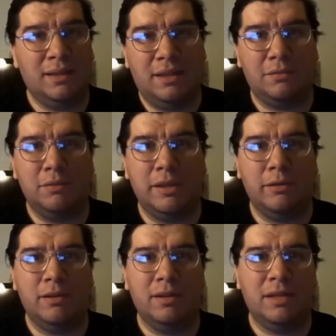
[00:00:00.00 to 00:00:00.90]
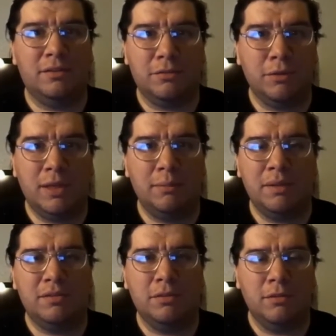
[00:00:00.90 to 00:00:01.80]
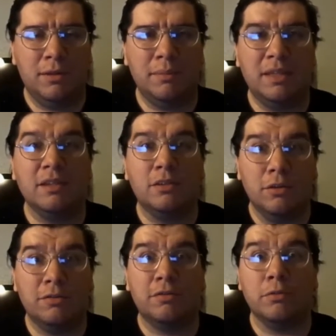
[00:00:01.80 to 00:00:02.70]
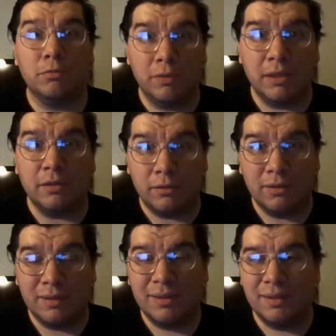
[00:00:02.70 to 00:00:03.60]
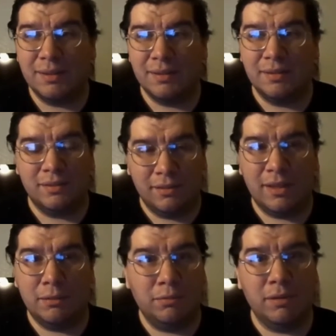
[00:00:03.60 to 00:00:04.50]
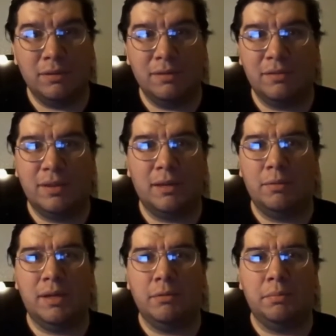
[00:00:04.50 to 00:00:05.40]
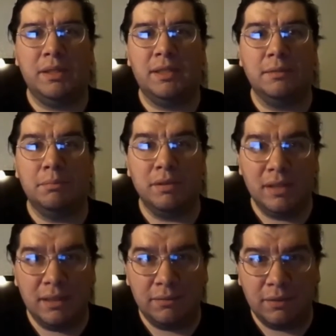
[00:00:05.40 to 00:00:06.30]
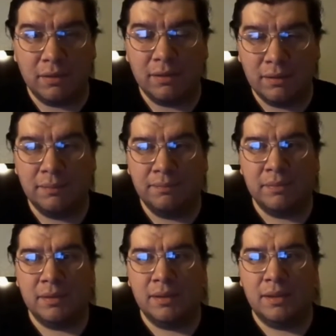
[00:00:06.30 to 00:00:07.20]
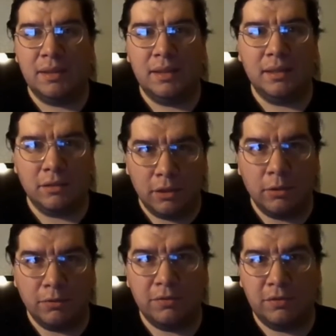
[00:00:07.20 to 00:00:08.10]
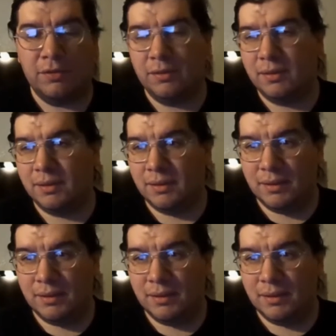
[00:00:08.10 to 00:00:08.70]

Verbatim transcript: and that's when Erin had screamed and told them that the ghosts are real, so they re so that way everybody can believe in in ghosts.